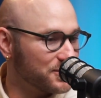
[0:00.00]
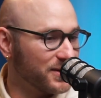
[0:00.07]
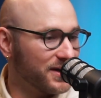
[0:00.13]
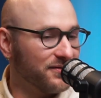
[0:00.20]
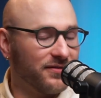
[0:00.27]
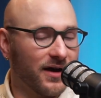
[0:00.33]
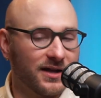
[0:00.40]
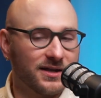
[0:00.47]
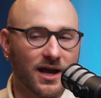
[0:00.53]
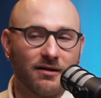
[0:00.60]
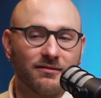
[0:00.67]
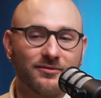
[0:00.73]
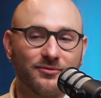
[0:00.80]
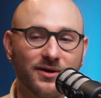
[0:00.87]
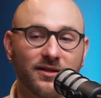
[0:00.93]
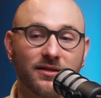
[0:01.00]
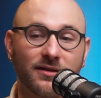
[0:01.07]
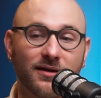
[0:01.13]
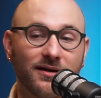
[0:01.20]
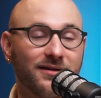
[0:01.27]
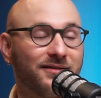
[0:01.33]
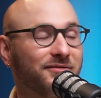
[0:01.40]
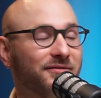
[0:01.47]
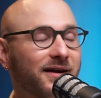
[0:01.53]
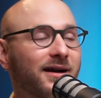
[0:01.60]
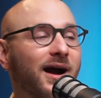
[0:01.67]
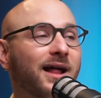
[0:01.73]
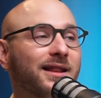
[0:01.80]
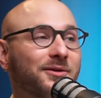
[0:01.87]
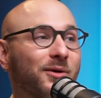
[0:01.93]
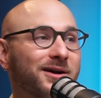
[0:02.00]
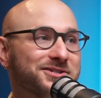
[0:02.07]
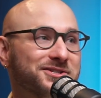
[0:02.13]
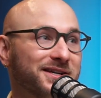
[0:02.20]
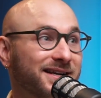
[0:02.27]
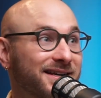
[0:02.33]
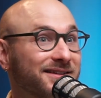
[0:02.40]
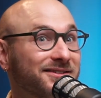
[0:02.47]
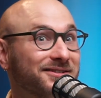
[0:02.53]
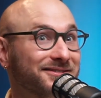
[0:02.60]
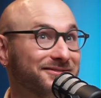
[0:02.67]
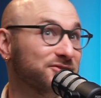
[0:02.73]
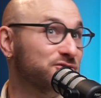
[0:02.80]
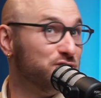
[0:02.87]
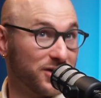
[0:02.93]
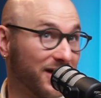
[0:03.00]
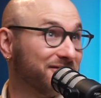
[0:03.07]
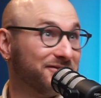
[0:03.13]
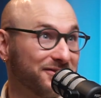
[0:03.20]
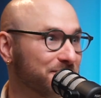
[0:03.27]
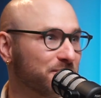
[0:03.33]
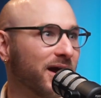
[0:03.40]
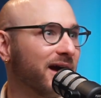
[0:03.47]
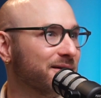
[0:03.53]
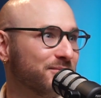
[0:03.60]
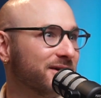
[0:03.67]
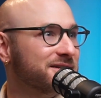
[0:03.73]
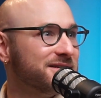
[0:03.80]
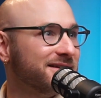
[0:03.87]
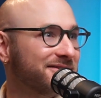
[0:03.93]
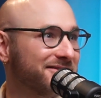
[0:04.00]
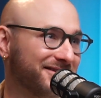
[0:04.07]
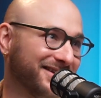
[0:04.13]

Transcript: we find out with uh, Fire Island watching it, it is just Pride and Prejudice.